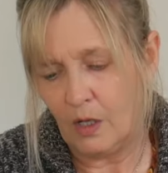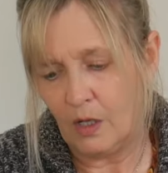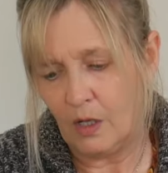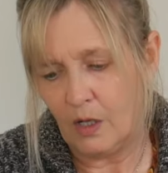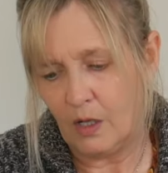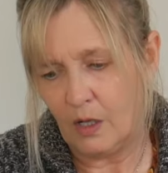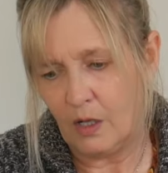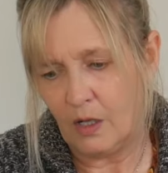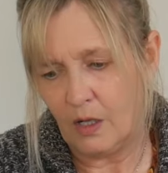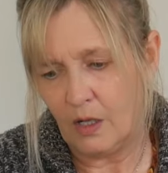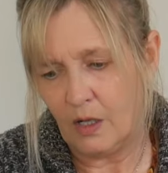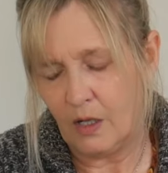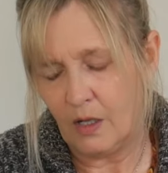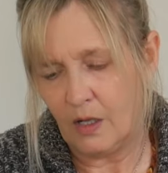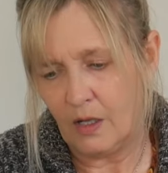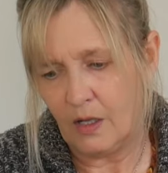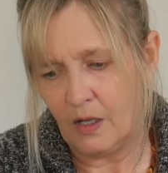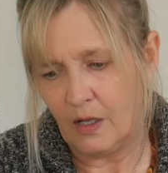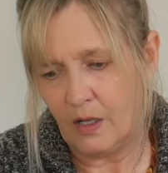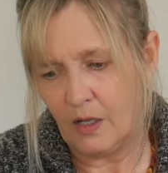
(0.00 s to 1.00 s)

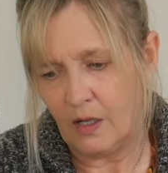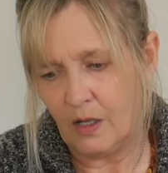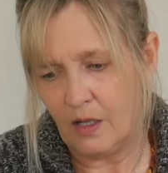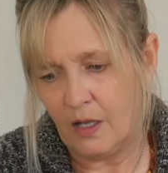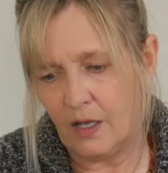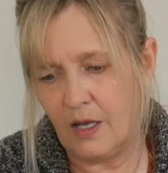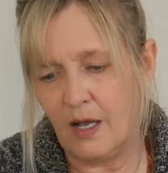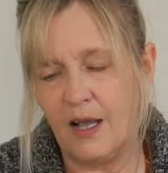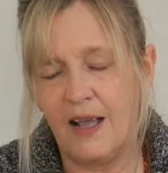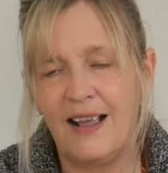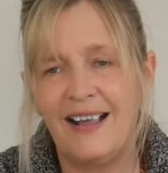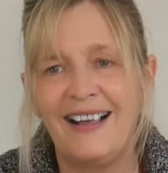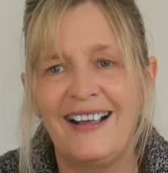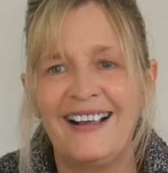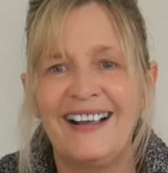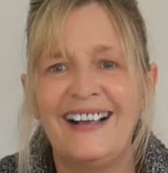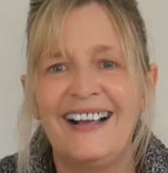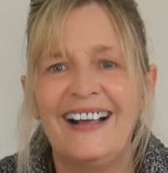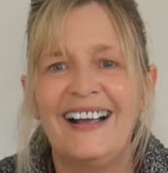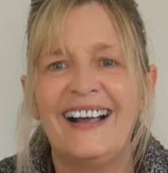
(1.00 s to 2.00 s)

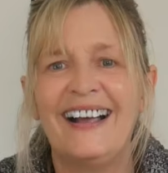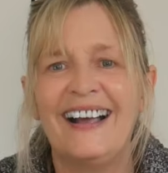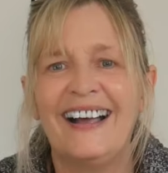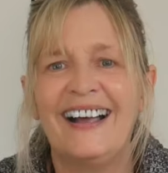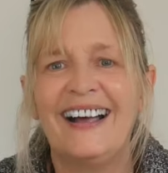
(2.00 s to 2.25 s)
No one is speaking in this clip.